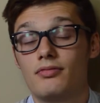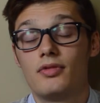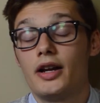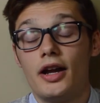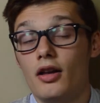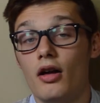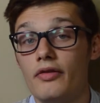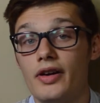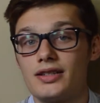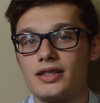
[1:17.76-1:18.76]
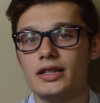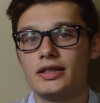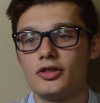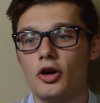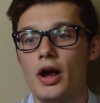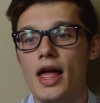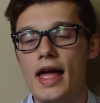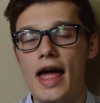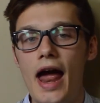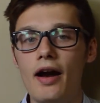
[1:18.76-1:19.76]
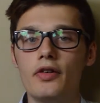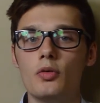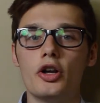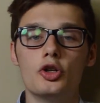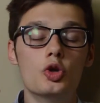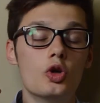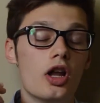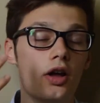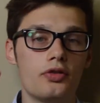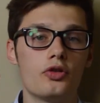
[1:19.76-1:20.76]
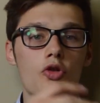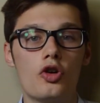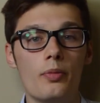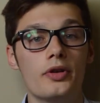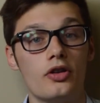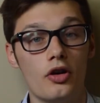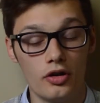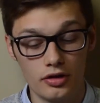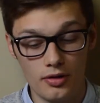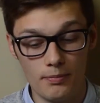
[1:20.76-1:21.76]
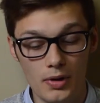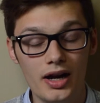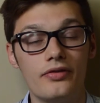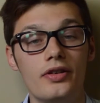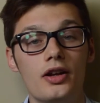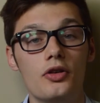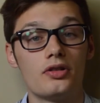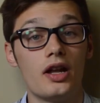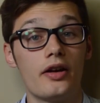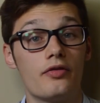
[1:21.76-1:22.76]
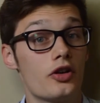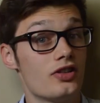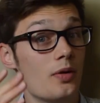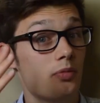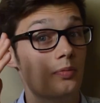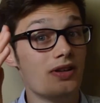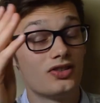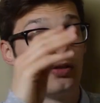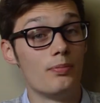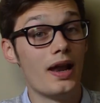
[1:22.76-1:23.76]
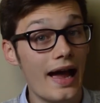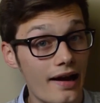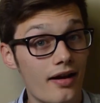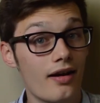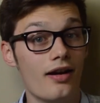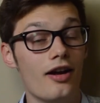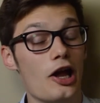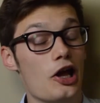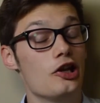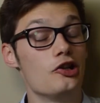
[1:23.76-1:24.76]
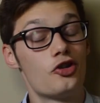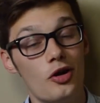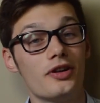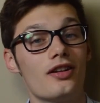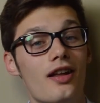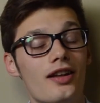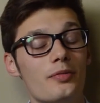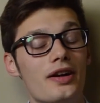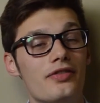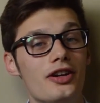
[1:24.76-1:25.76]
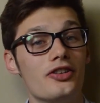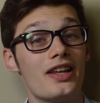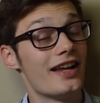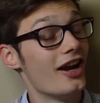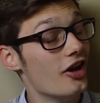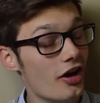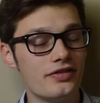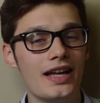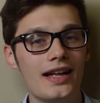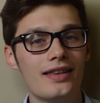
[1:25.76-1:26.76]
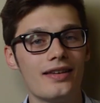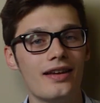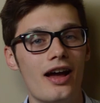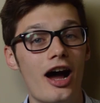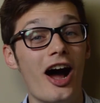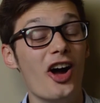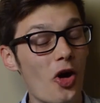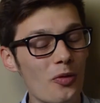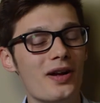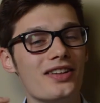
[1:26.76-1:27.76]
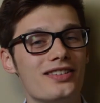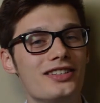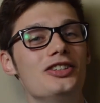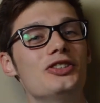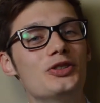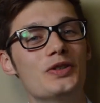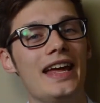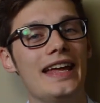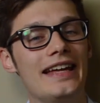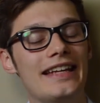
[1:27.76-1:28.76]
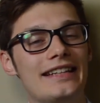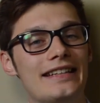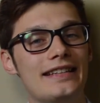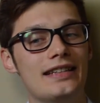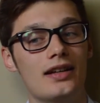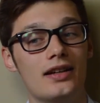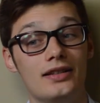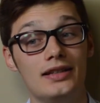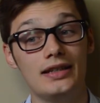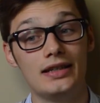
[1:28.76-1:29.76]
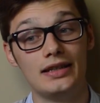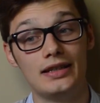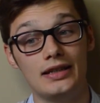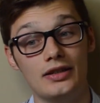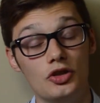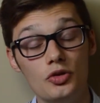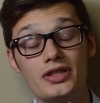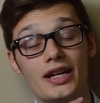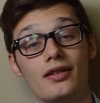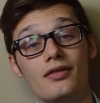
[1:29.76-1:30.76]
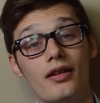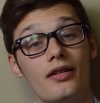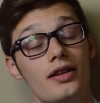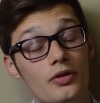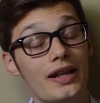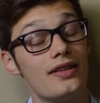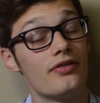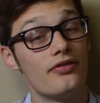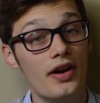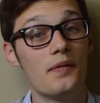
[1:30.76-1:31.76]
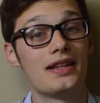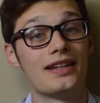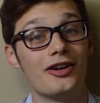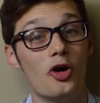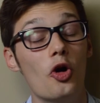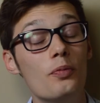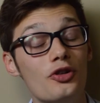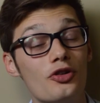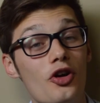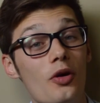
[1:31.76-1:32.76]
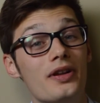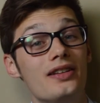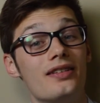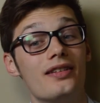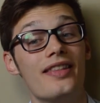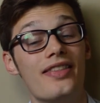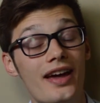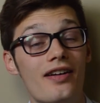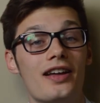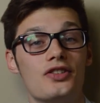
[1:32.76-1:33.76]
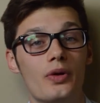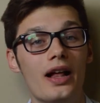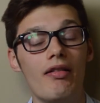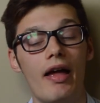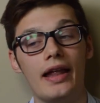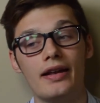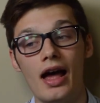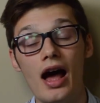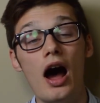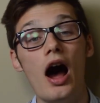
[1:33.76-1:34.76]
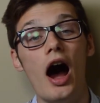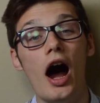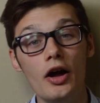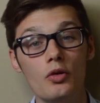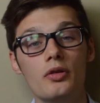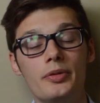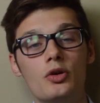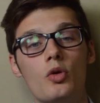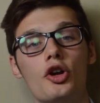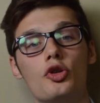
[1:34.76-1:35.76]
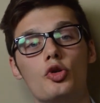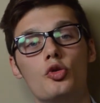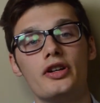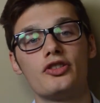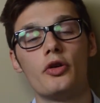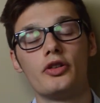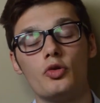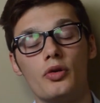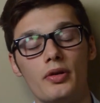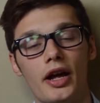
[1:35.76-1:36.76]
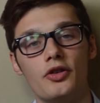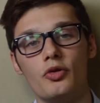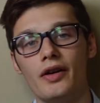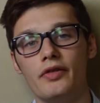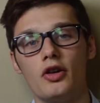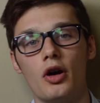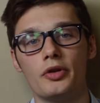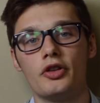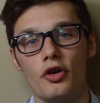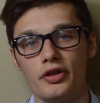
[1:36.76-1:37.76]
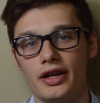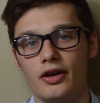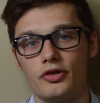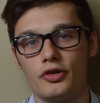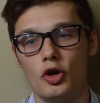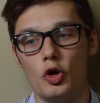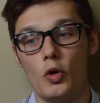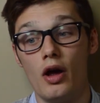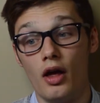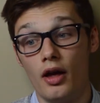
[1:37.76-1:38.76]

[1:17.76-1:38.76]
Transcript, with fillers: what I love actually. So everyone who loves to comment on my videos, like for example Mr. Black, you comment a lot on my videos and I love that. I hope I'll see you in the new channel on the Red Ferret, and I hope you'll comment there as well, and I will be the one who is going to reply to every comment on there. So